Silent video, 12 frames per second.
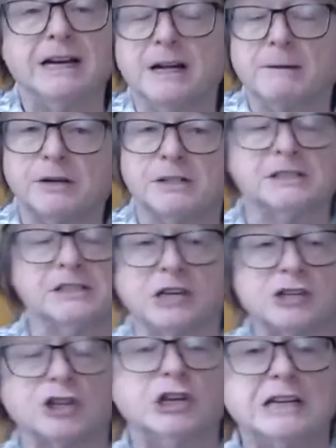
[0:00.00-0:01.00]
up because it's
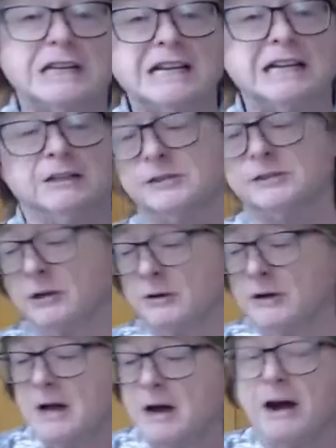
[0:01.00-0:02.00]
such a good deal.
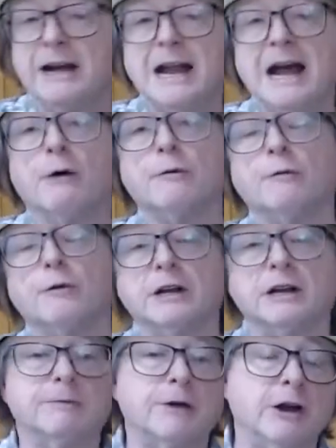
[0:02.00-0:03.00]
So, all right, now we're
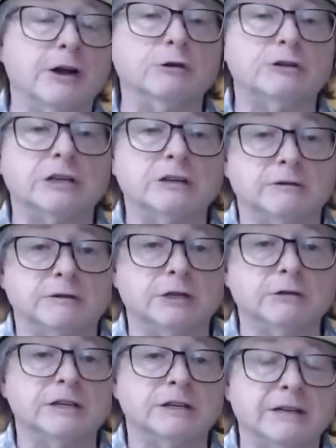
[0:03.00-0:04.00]
going to, our new tune
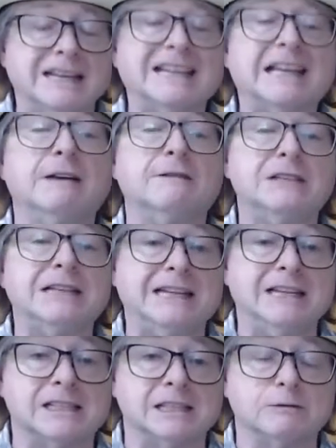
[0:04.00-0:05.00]
in the key of
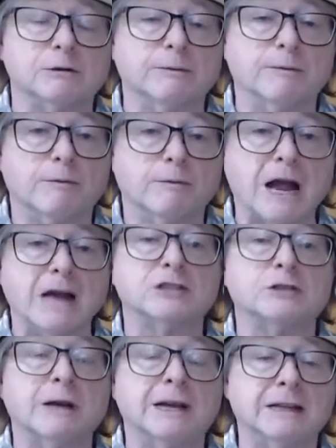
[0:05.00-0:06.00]
D. Since we're
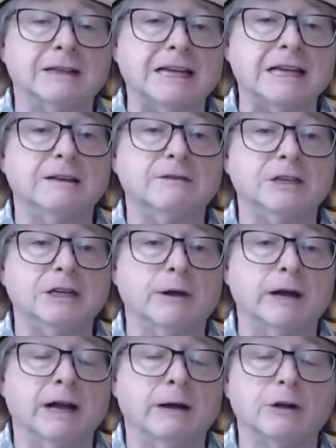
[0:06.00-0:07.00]
concentrating in the key of D
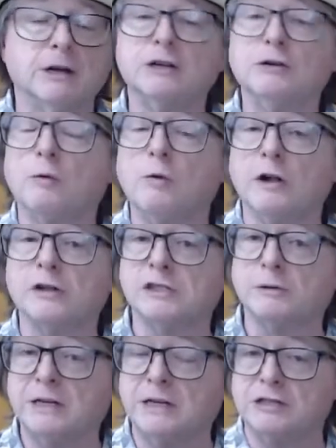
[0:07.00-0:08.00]
right now, we're going to do a waltz.
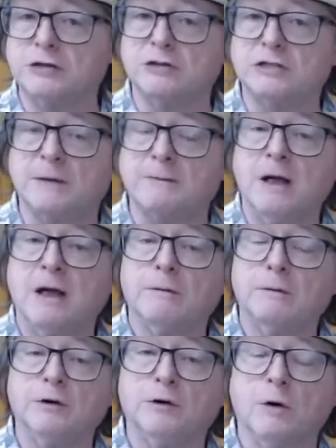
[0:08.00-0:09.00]
So we did a two-step,
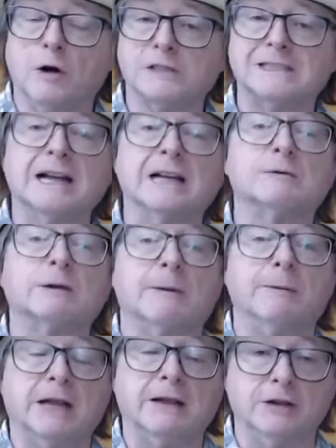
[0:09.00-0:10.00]
we do a waltz. Next week I'm
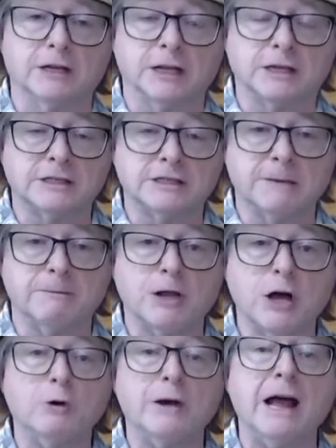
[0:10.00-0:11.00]
going to give you a little
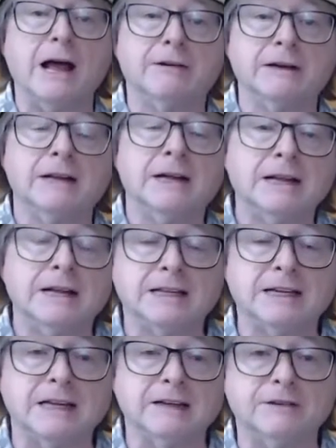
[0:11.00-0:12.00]
simple hoedown in
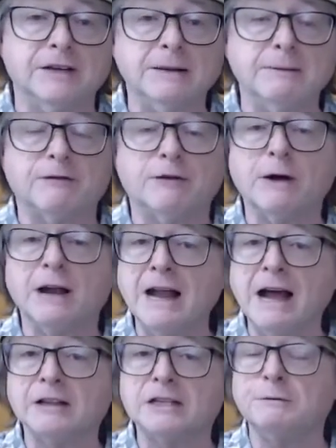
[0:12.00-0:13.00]
the key of D. But for right
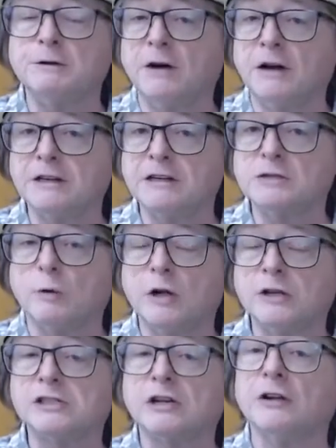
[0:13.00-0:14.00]
now, let's move on to this
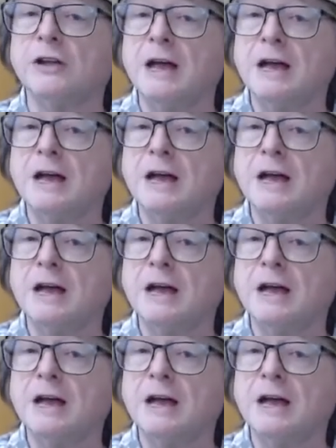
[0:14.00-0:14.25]
waltz called